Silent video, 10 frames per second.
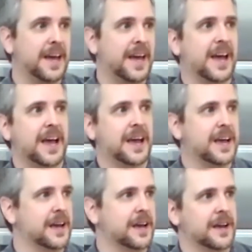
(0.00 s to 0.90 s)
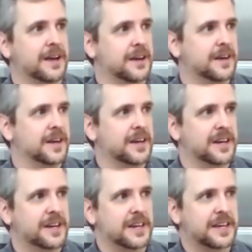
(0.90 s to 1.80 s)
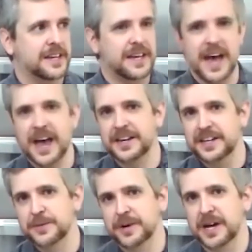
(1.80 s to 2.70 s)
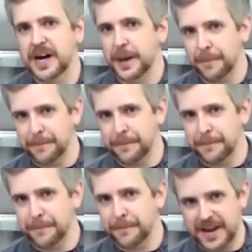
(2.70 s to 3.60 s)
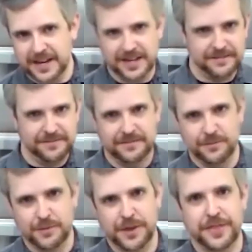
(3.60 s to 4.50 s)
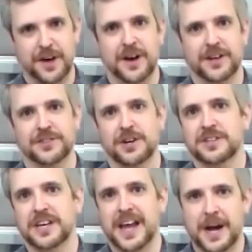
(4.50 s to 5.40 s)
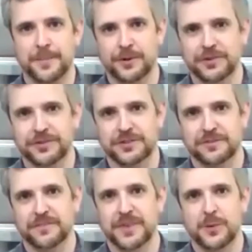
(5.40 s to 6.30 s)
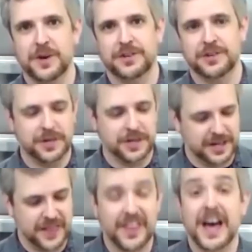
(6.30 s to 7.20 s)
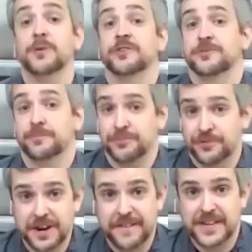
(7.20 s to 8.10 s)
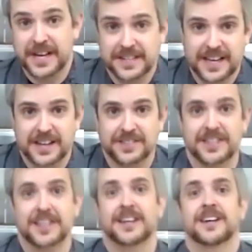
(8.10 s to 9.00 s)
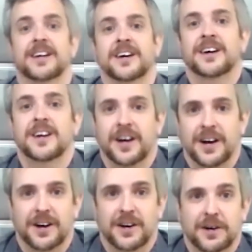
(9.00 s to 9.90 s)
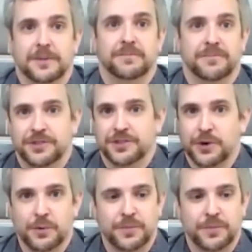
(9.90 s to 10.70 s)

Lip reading: a candied pecan bacon with sauteed apples that went into it, and that was pretty fantastic. So,